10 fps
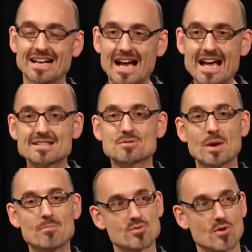as we
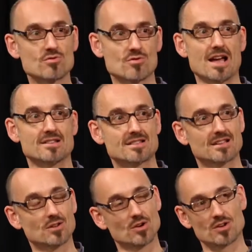progressed and
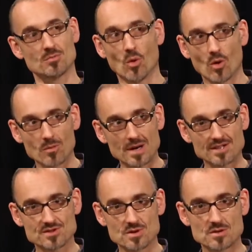learned more about
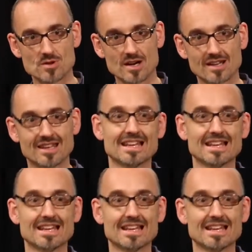screenwriting,